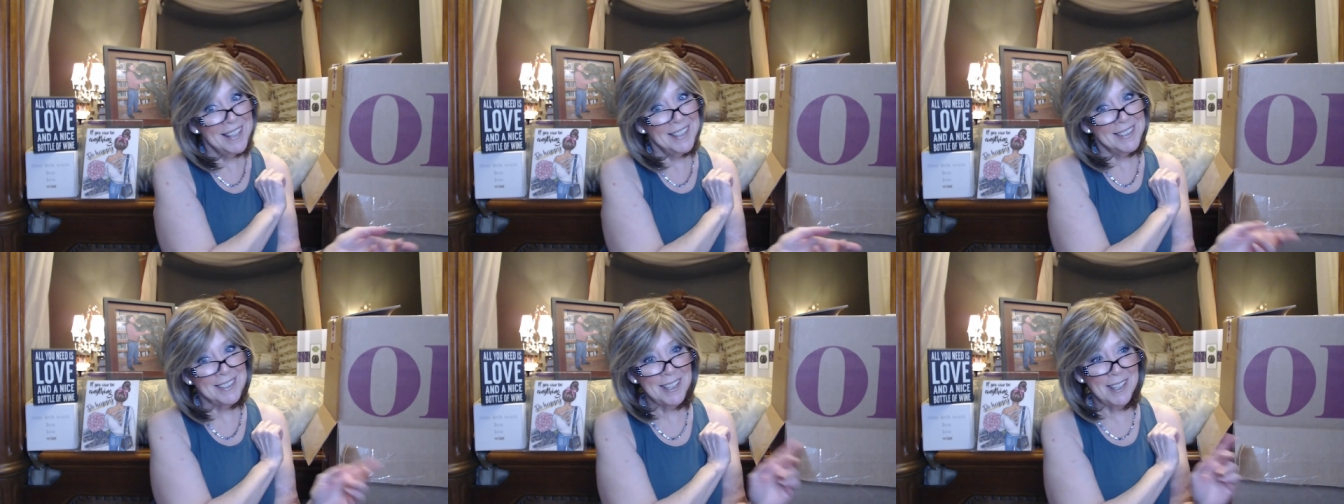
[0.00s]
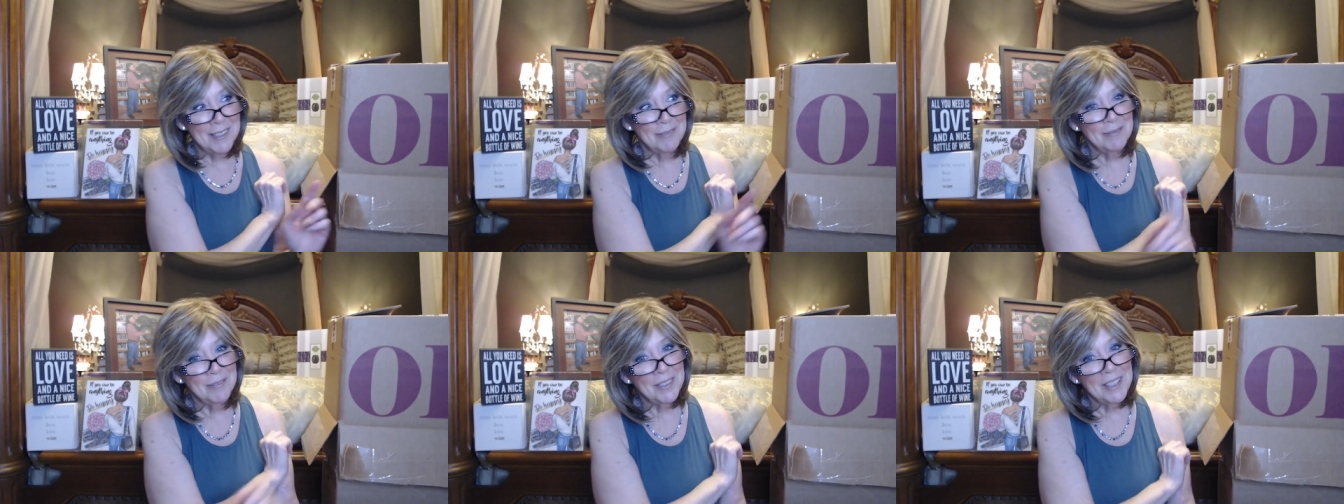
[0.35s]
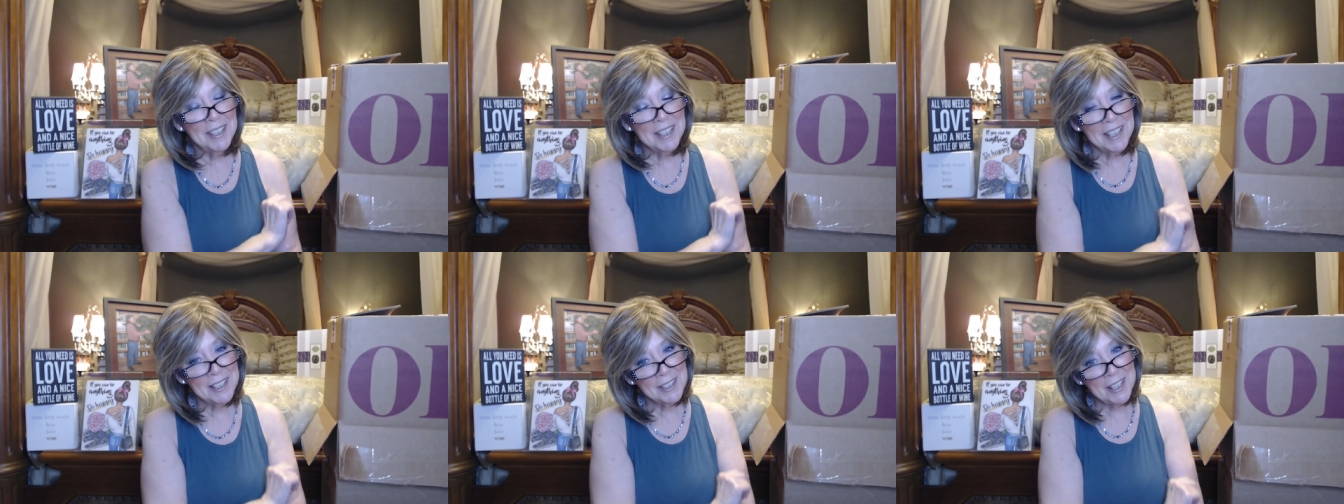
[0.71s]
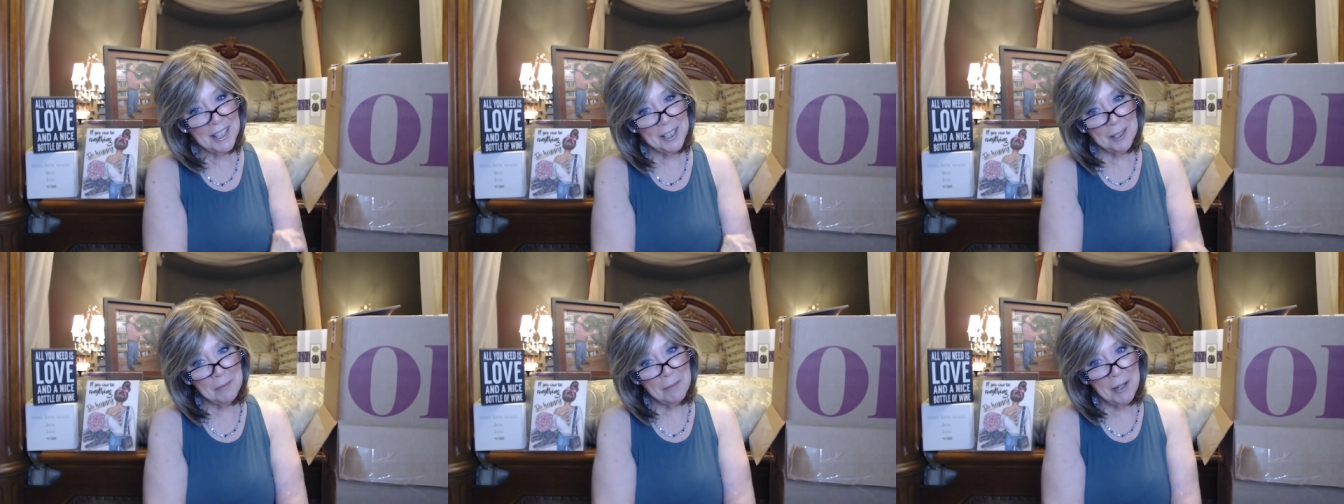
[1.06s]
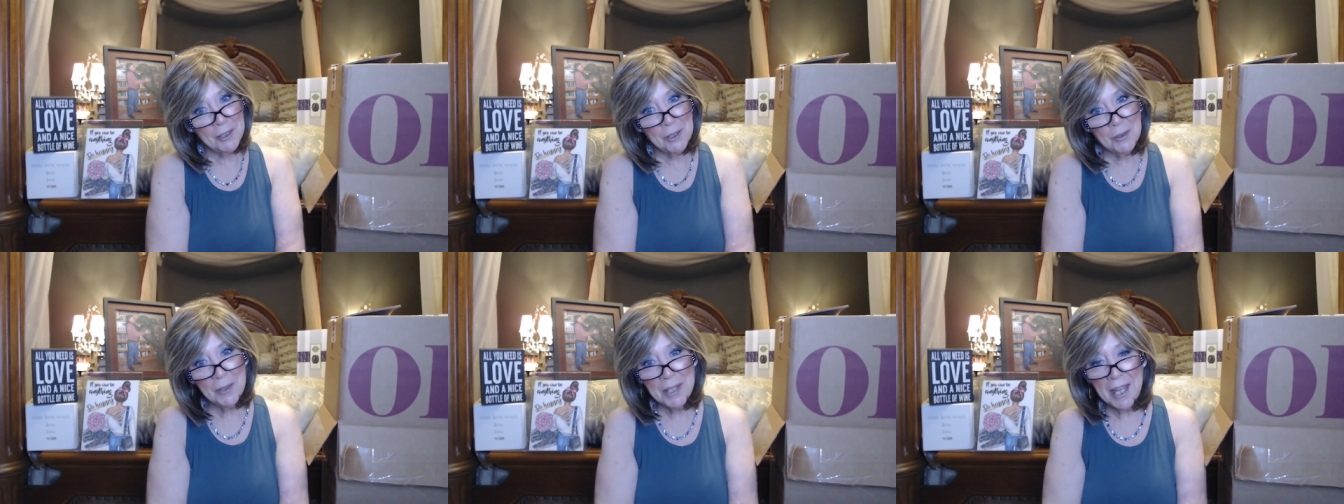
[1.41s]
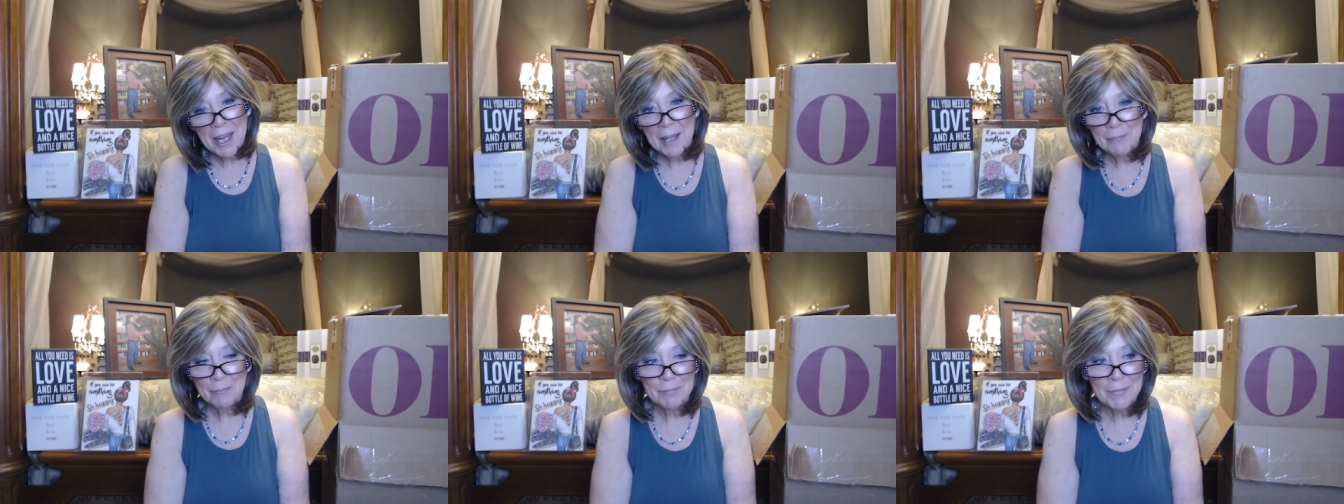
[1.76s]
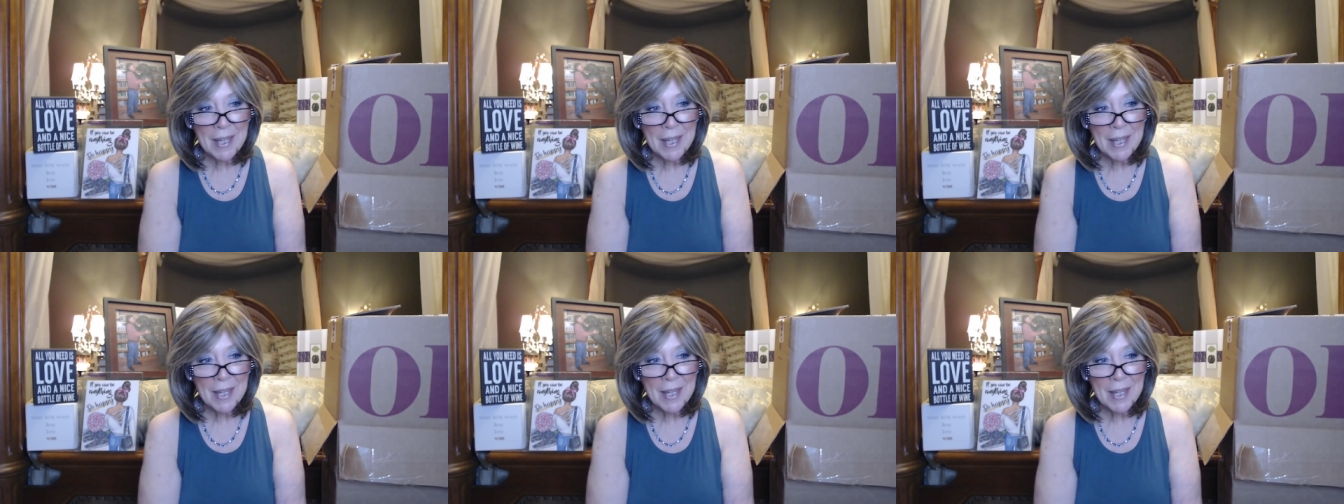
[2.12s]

So really excited about doing that.